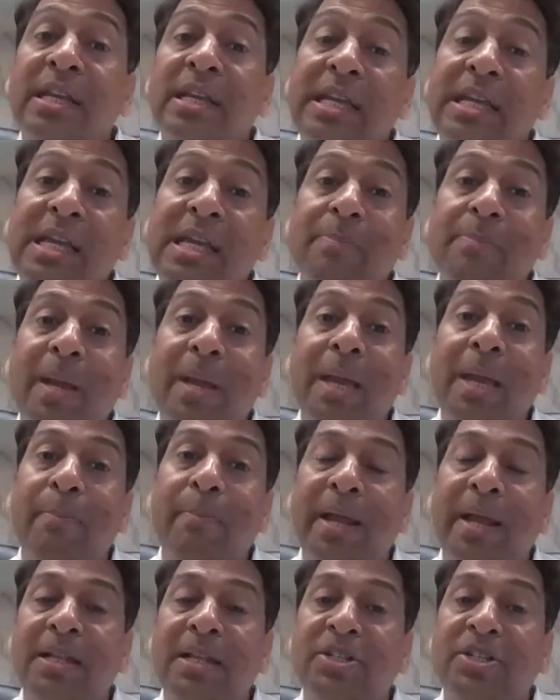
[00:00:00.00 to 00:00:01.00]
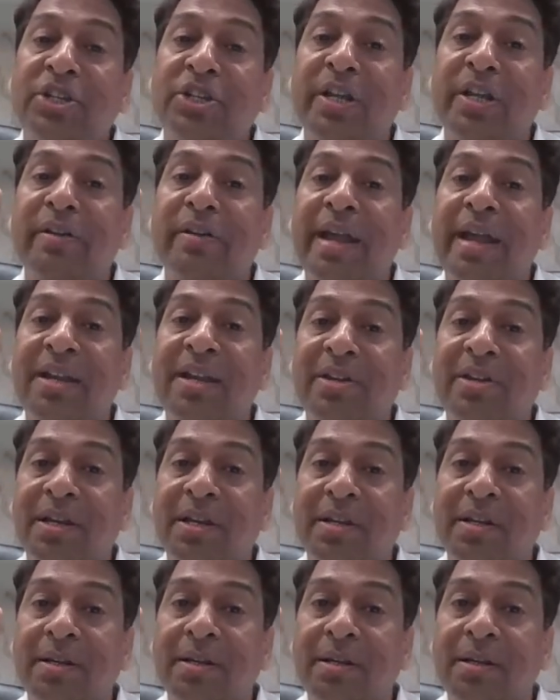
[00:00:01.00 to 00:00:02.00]
eBay bill
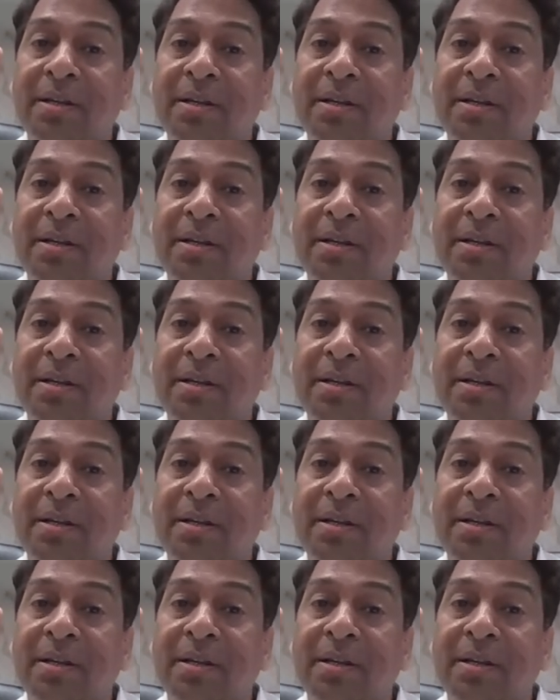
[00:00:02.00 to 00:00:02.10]
generated.